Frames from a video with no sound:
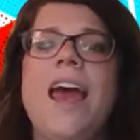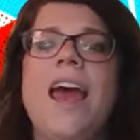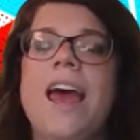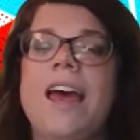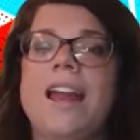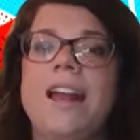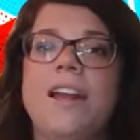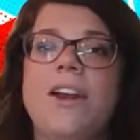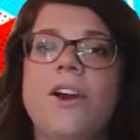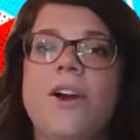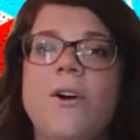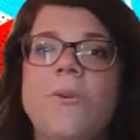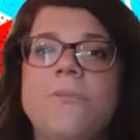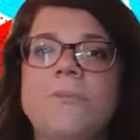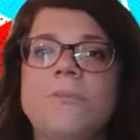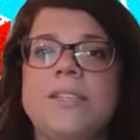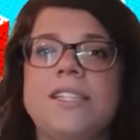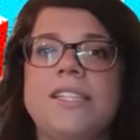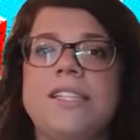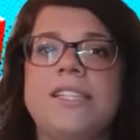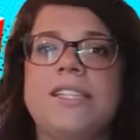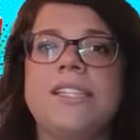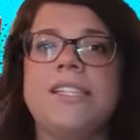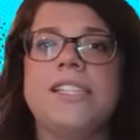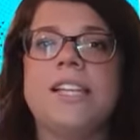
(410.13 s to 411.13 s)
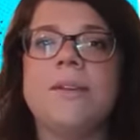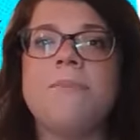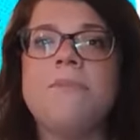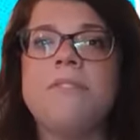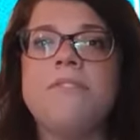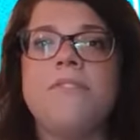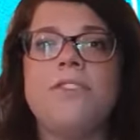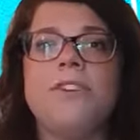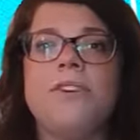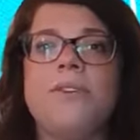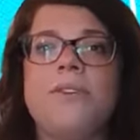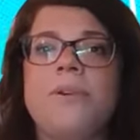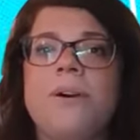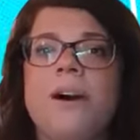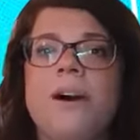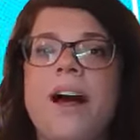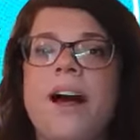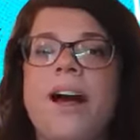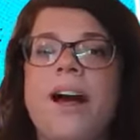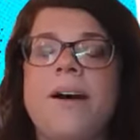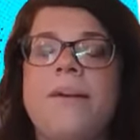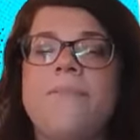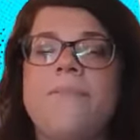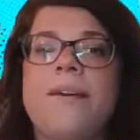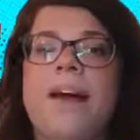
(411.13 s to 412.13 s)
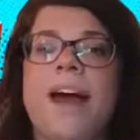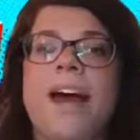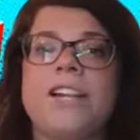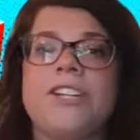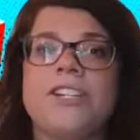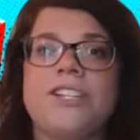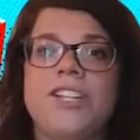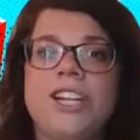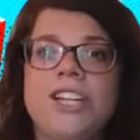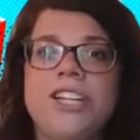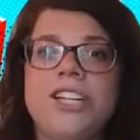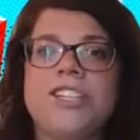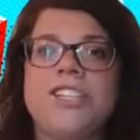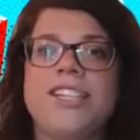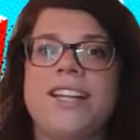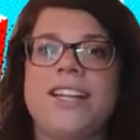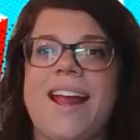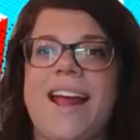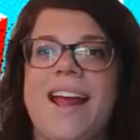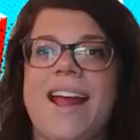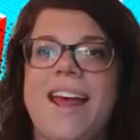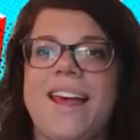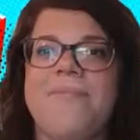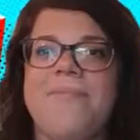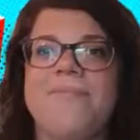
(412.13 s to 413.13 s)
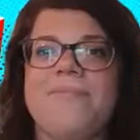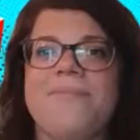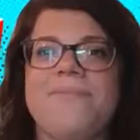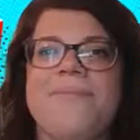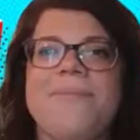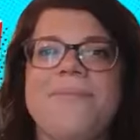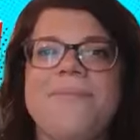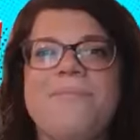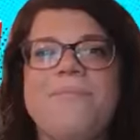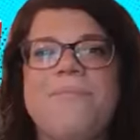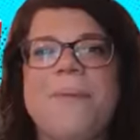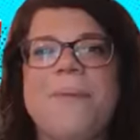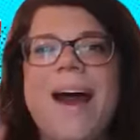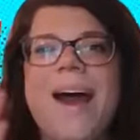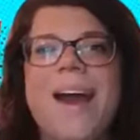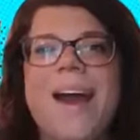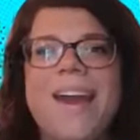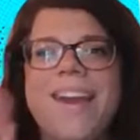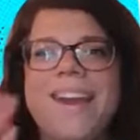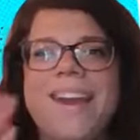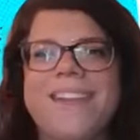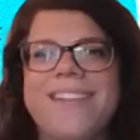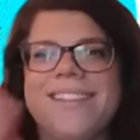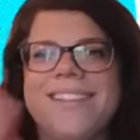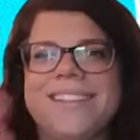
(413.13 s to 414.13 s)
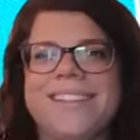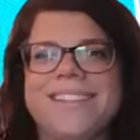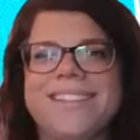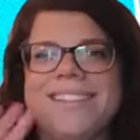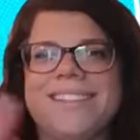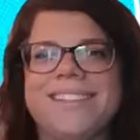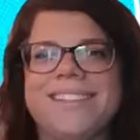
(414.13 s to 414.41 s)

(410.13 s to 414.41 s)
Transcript: And I hope to see some of you um, at church today. Bye.